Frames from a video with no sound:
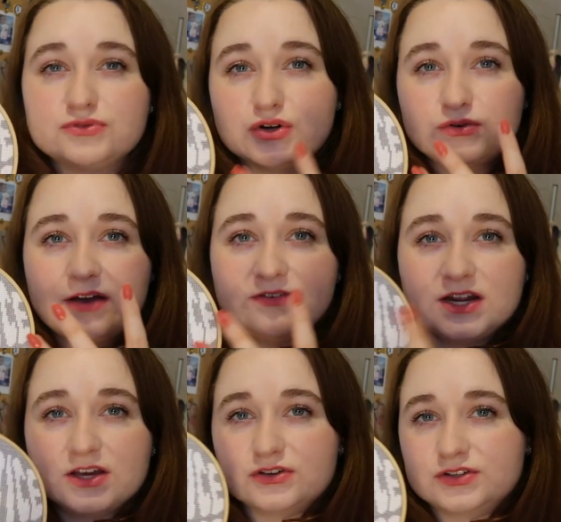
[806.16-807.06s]
Don't have
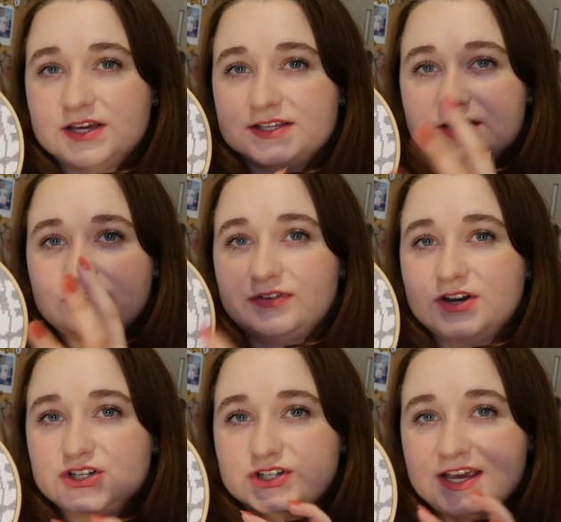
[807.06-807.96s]
any other things that are
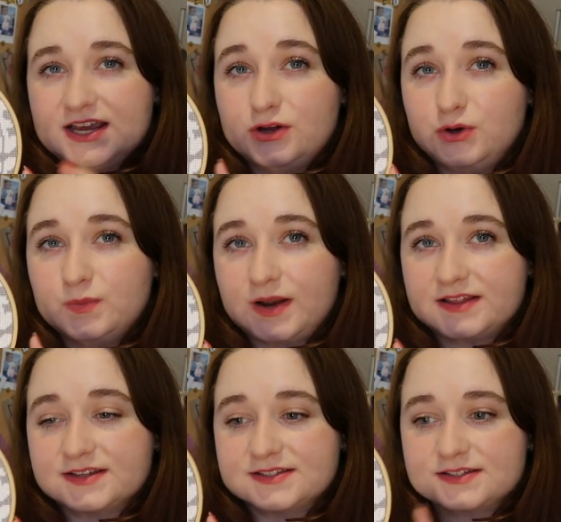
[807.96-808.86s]
finished in a hoop
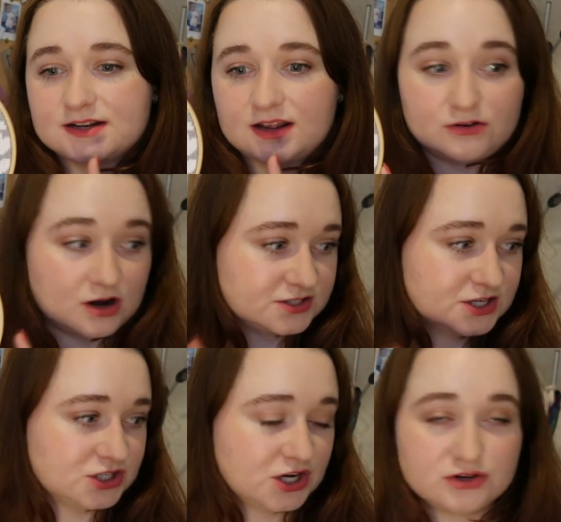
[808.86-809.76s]
like this, like cross
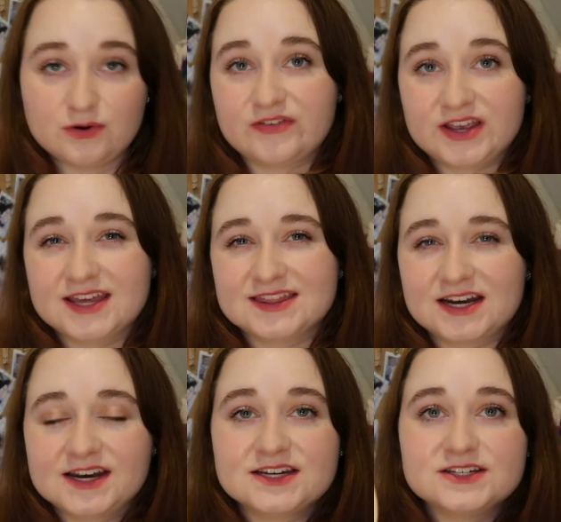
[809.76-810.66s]
stitch. I do have a kit
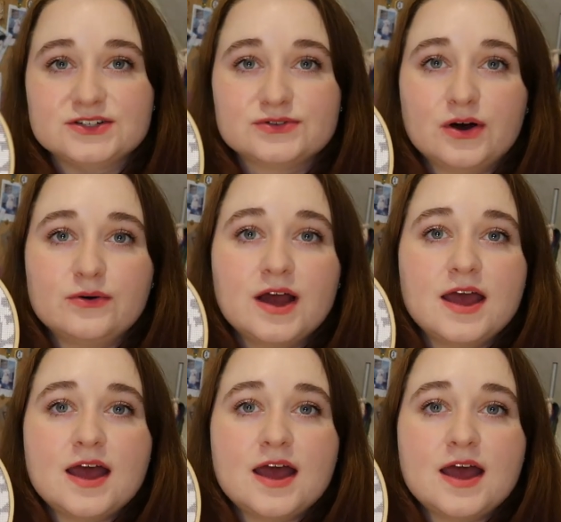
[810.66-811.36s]
that I need to do though.